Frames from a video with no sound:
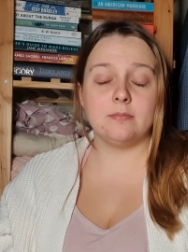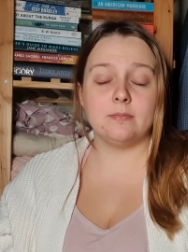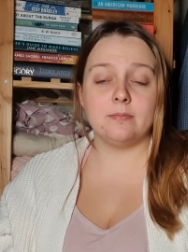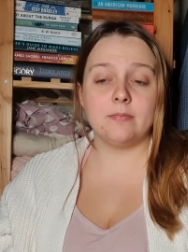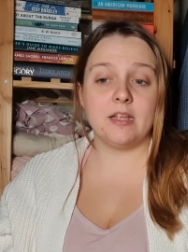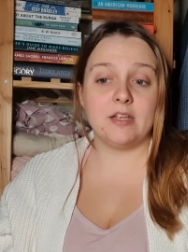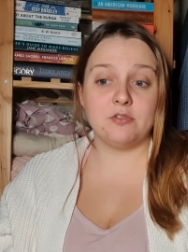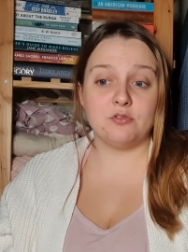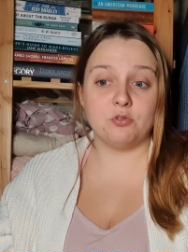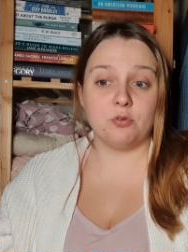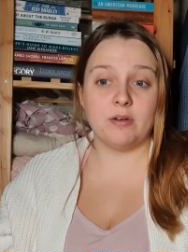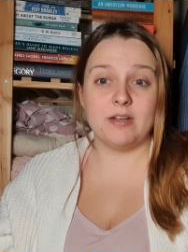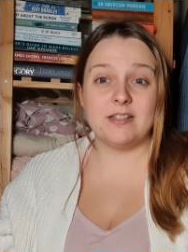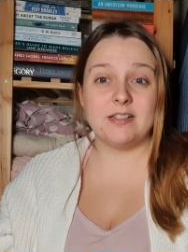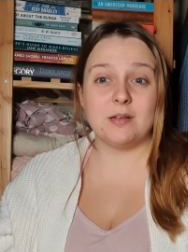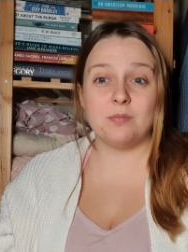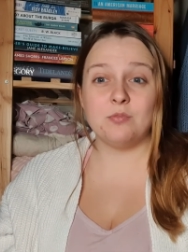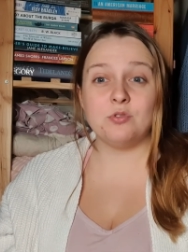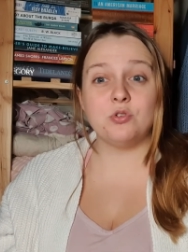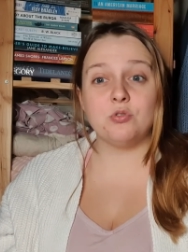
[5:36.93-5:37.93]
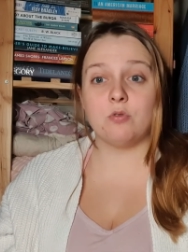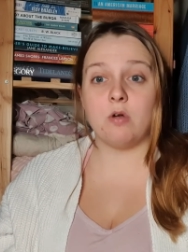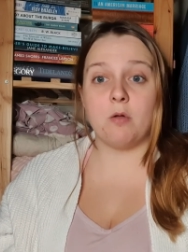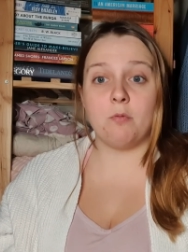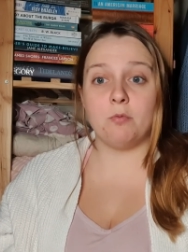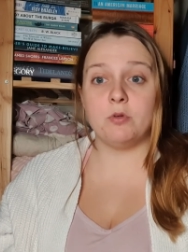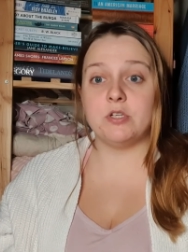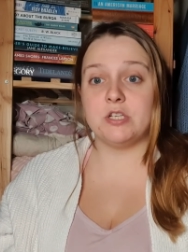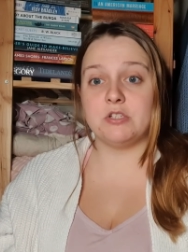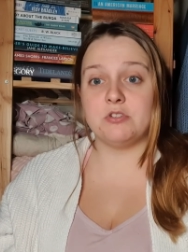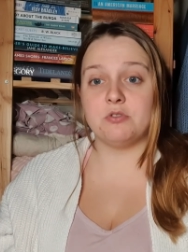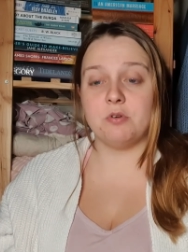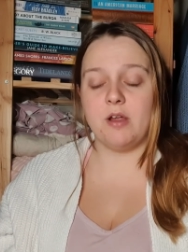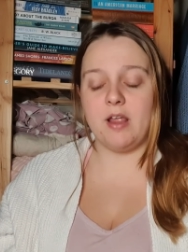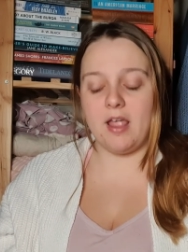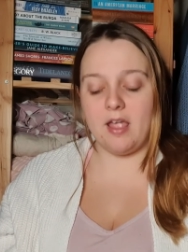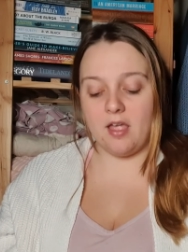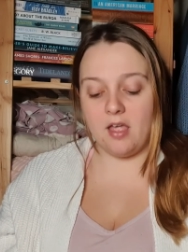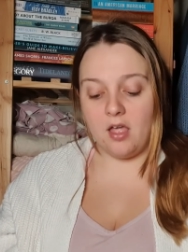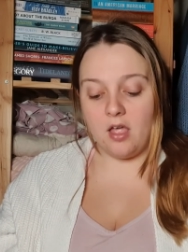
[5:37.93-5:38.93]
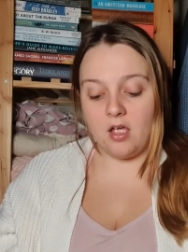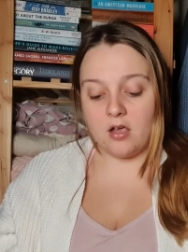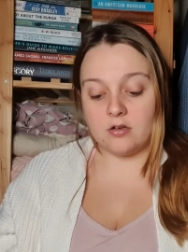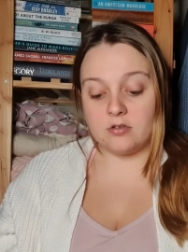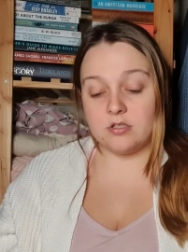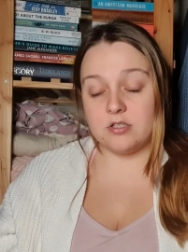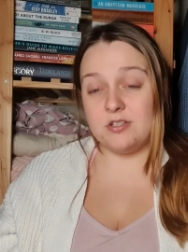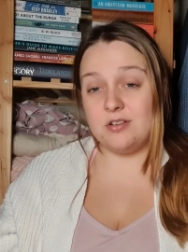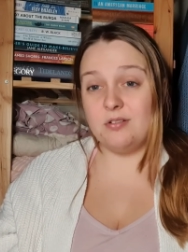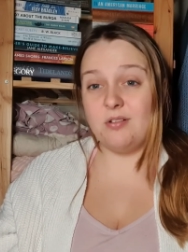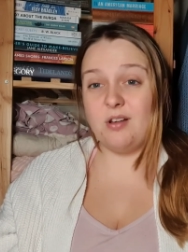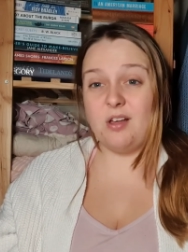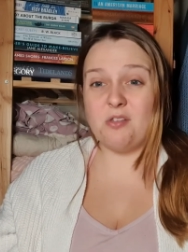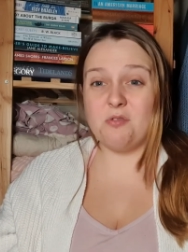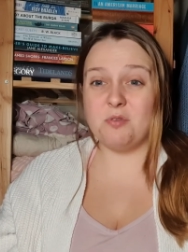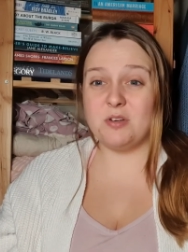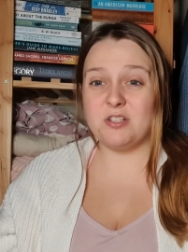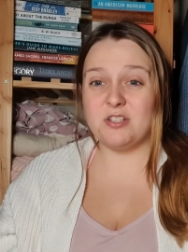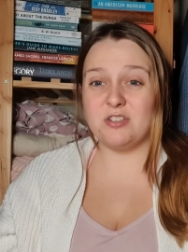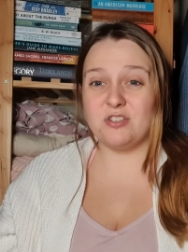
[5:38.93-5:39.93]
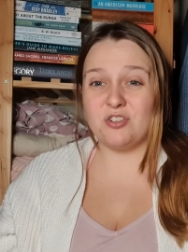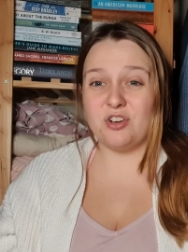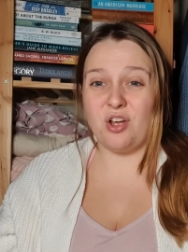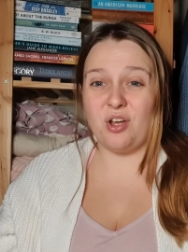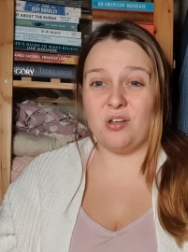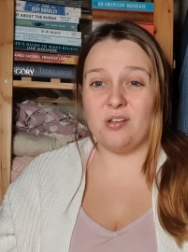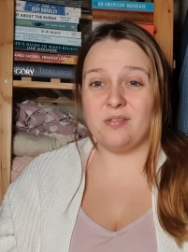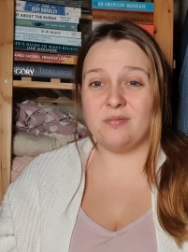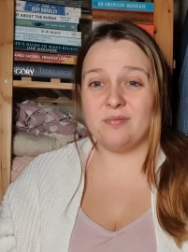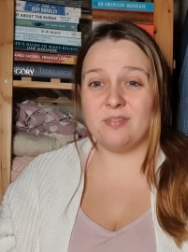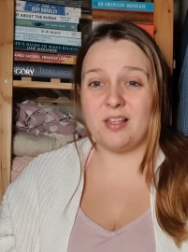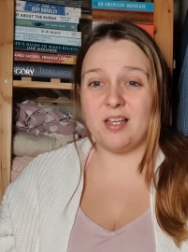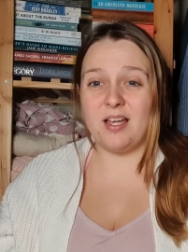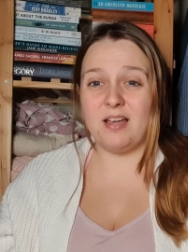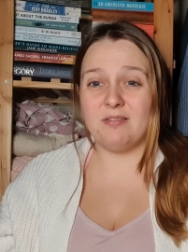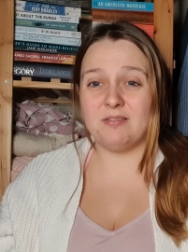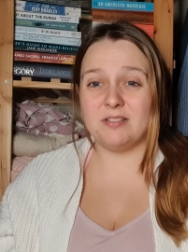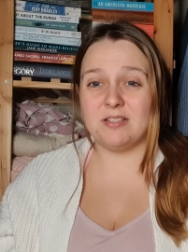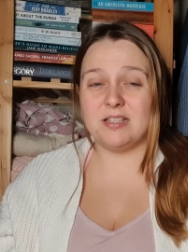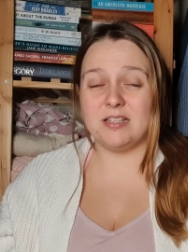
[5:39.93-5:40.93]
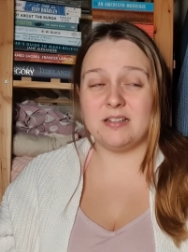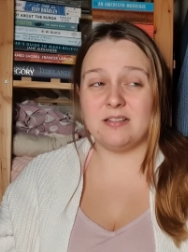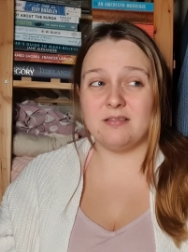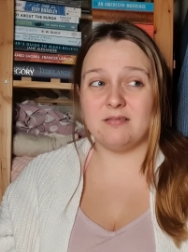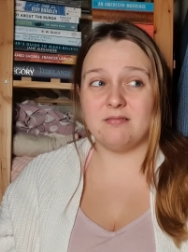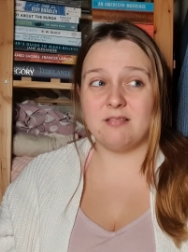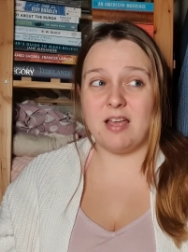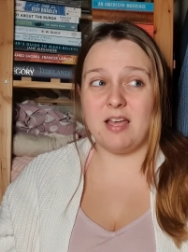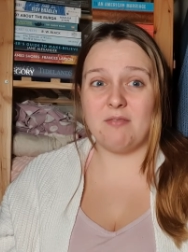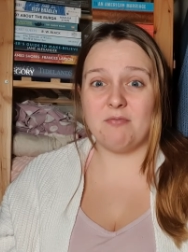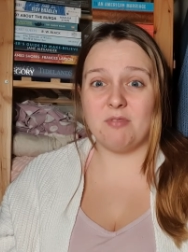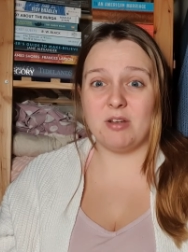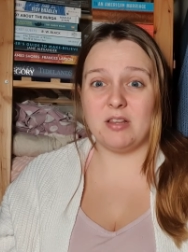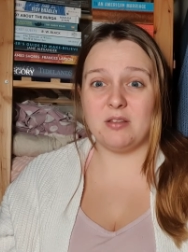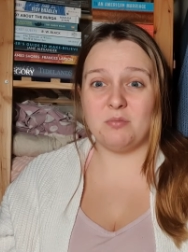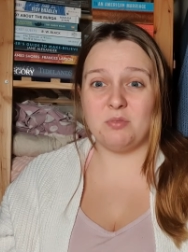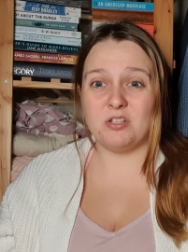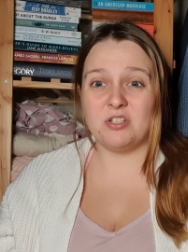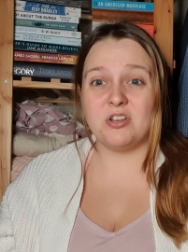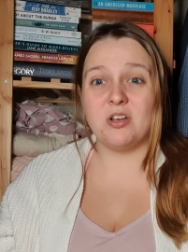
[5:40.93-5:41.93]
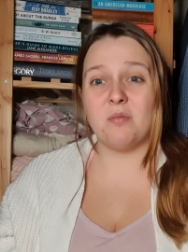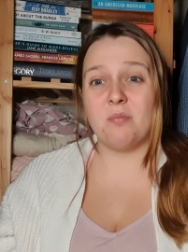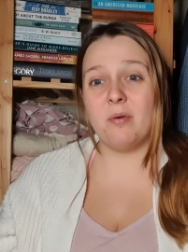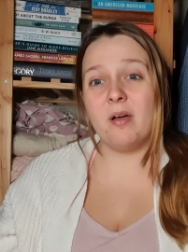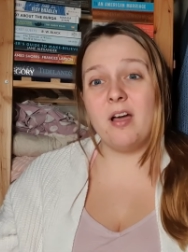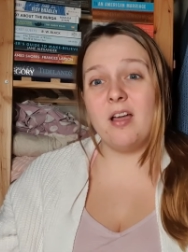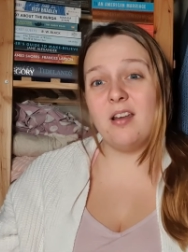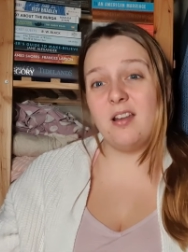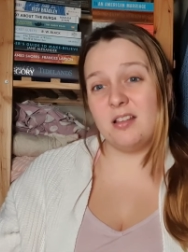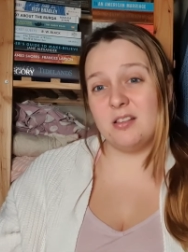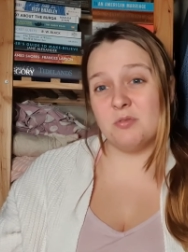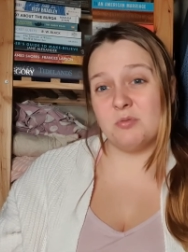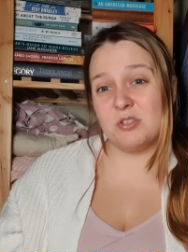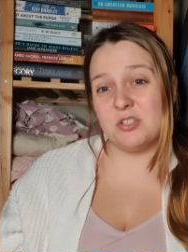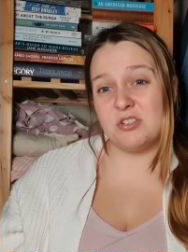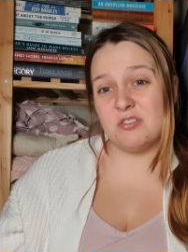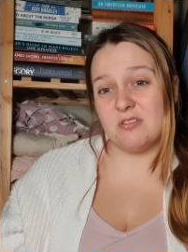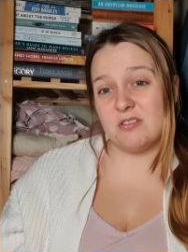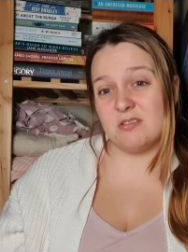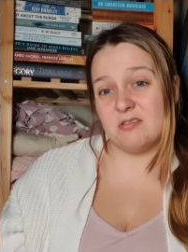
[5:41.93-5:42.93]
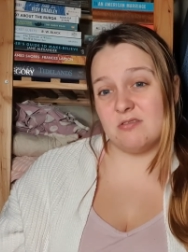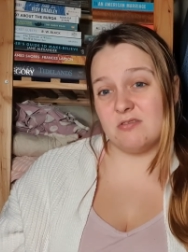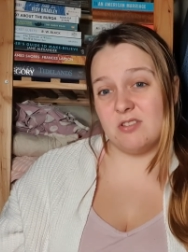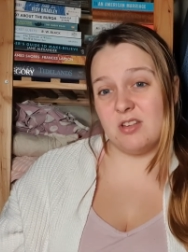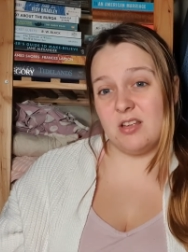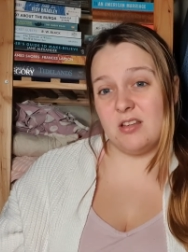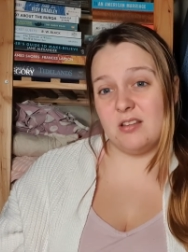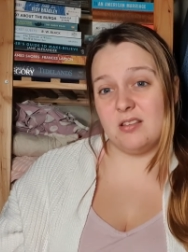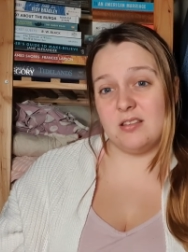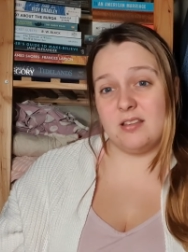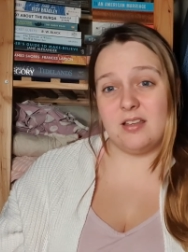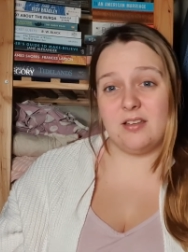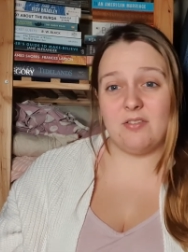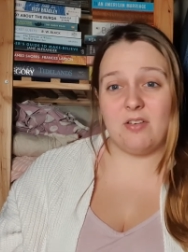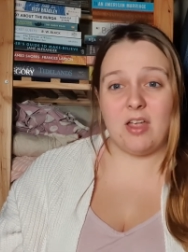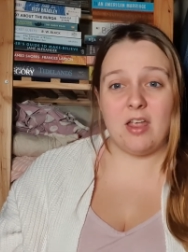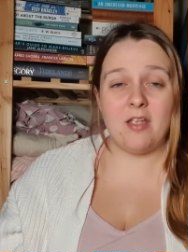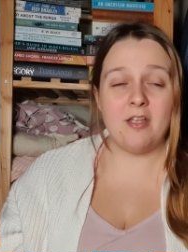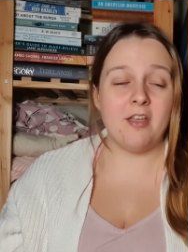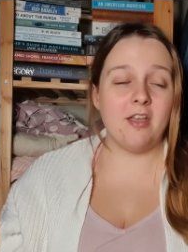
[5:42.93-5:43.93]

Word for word: enjoy because I'm sure I would enjoy it because I do like The Witcher show. I haven't seen, I haven't read The Witcher, but I like The Witcher on, on TV.